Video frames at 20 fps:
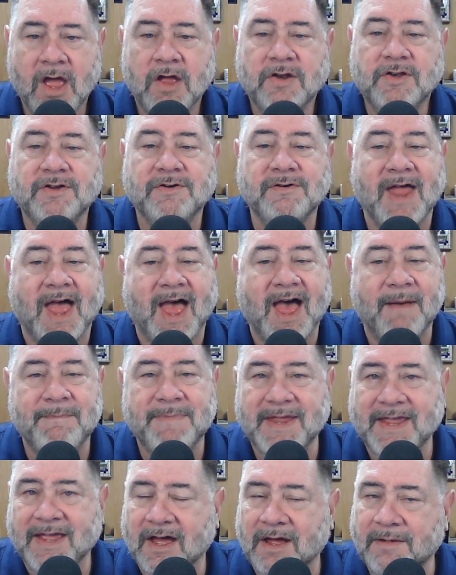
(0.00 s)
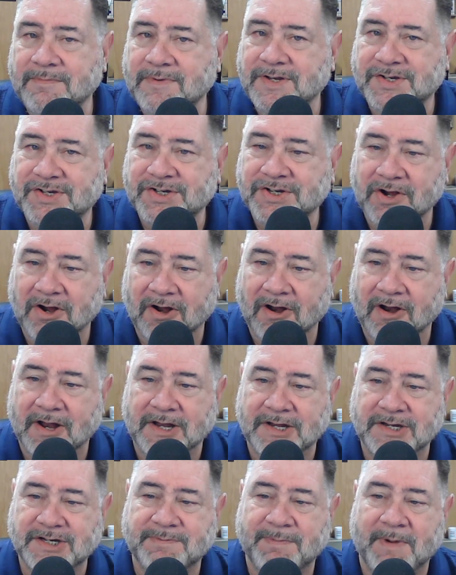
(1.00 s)
Do not become
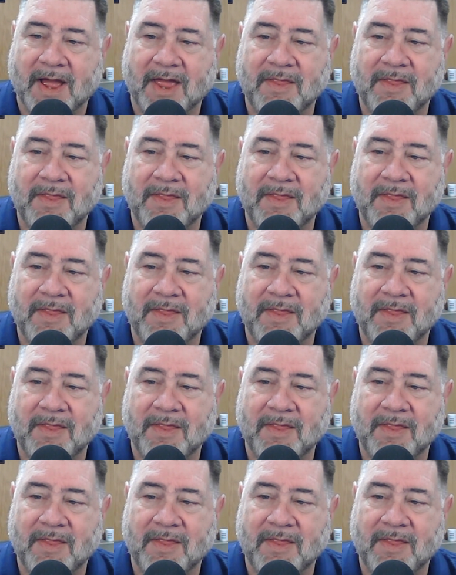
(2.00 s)
discouraged by